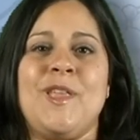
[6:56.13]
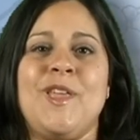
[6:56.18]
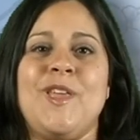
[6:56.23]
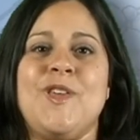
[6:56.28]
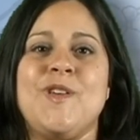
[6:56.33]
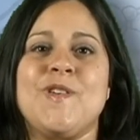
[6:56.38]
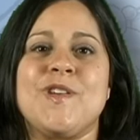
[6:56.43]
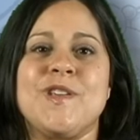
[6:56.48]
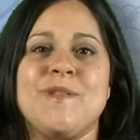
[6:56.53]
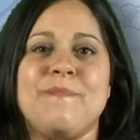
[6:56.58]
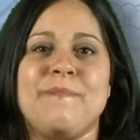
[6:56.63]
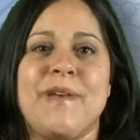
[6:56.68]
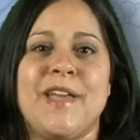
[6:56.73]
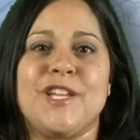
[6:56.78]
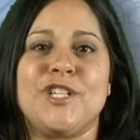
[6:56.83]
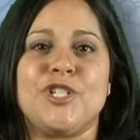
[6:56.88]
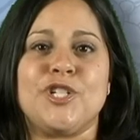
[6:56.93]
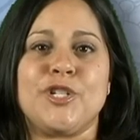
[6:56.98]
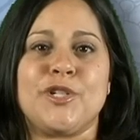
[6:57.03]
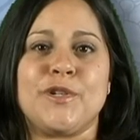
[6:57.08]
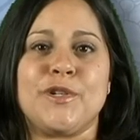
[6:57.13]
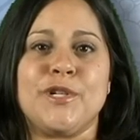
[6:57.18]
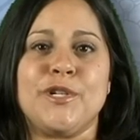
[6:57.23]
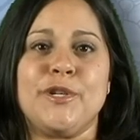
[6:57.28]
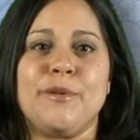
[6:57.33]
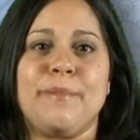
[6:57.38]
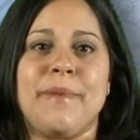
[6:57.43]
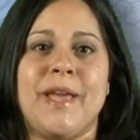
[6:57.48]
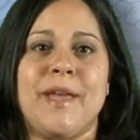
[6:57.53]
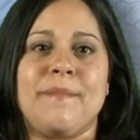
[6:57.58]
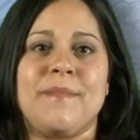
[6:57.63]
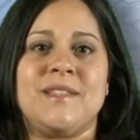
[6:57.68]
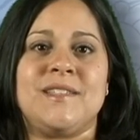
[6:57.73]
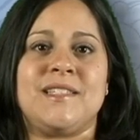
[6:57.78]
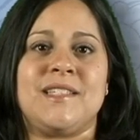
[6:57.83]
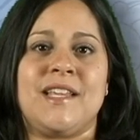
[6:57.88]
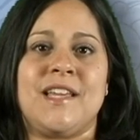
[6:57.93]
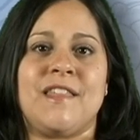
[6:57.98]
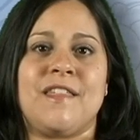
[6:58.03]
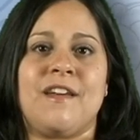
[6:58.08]
You can make sure your
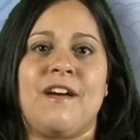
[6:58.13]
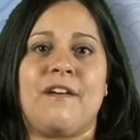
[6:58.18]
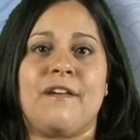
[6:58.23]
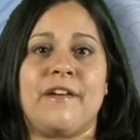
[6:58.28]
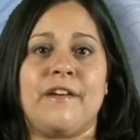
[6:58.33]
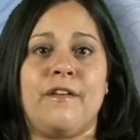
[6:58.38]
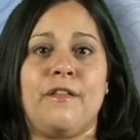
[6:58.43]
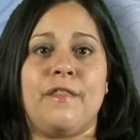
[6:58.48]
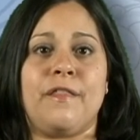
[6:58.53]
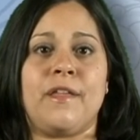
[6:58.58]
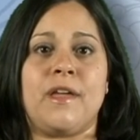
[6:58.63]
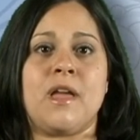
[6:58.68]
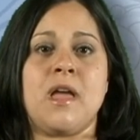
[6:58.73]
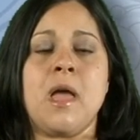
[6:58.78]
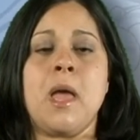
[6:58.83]
baby's teeth are healthy